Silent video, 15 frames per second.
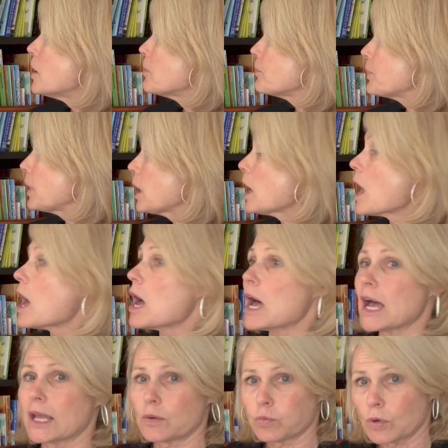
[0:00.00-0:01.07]

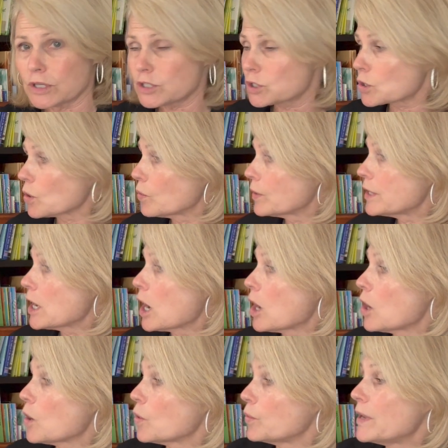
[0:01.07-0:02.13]
plot, what's going
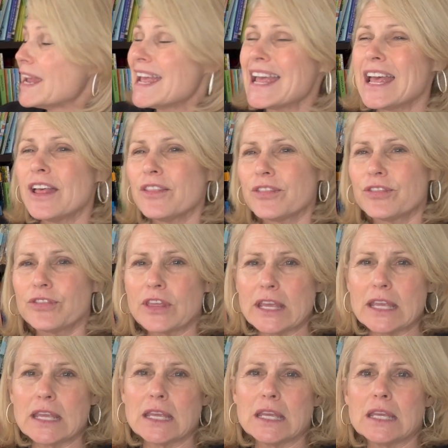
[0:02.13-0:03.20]
on,
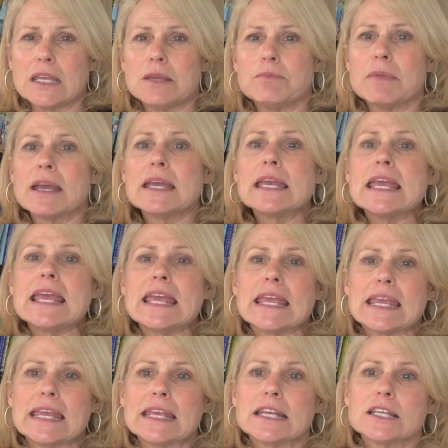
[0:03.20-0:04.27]
theme.
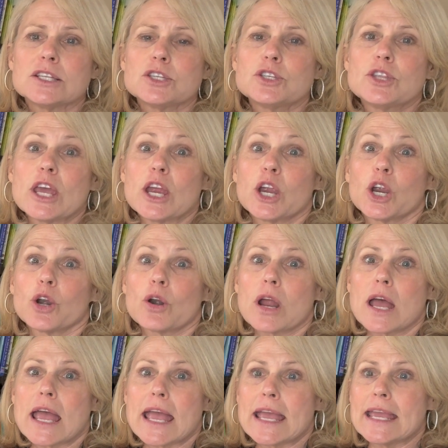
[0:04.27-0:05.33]
Is there
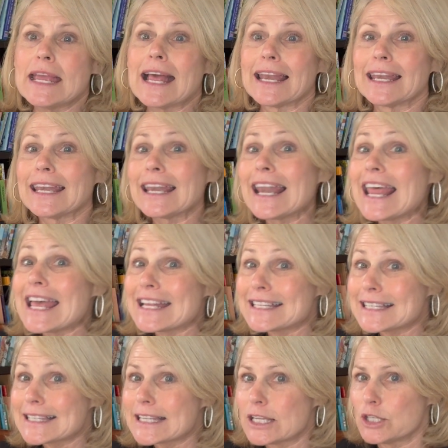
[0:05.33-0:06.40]
a
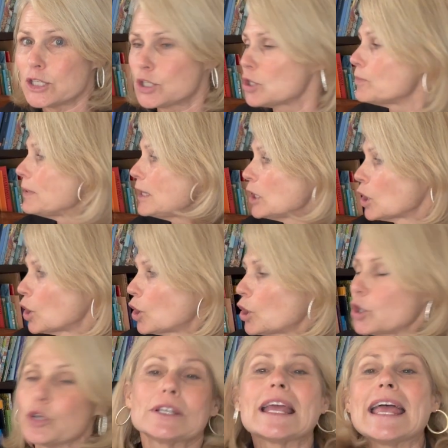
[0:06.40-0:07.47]
lesson to be
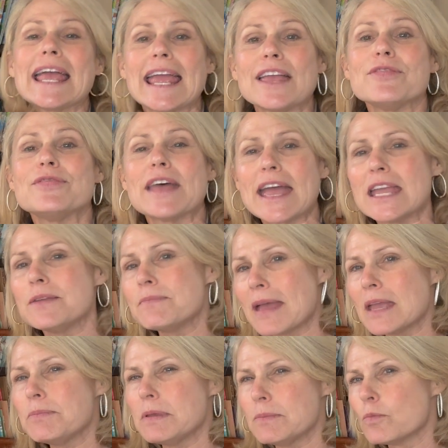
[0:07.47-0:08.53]
learned? And they
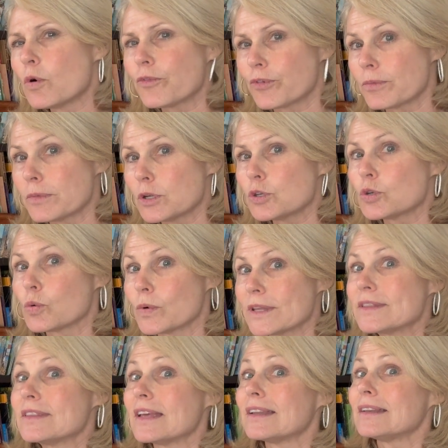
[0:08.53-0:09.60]
may be more familiar
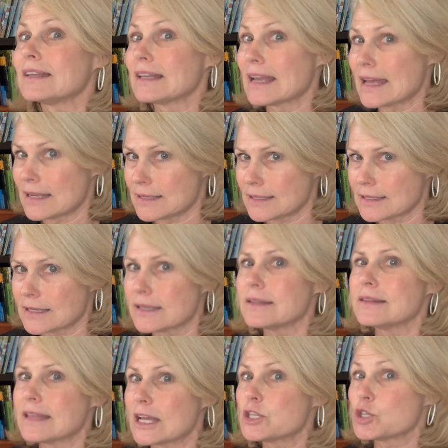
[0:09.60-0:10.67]
with the
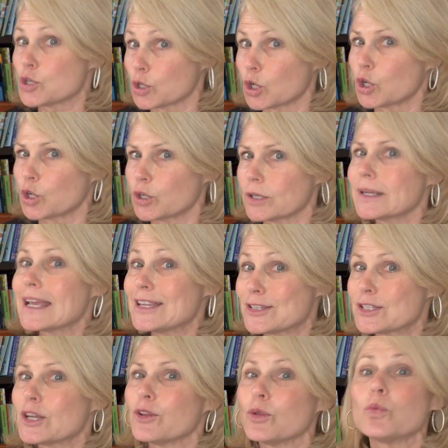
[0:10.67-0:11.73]
lesson that you learn
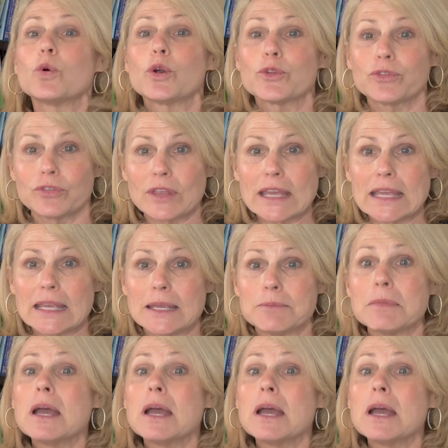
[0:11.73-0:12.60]
instead of the word theme,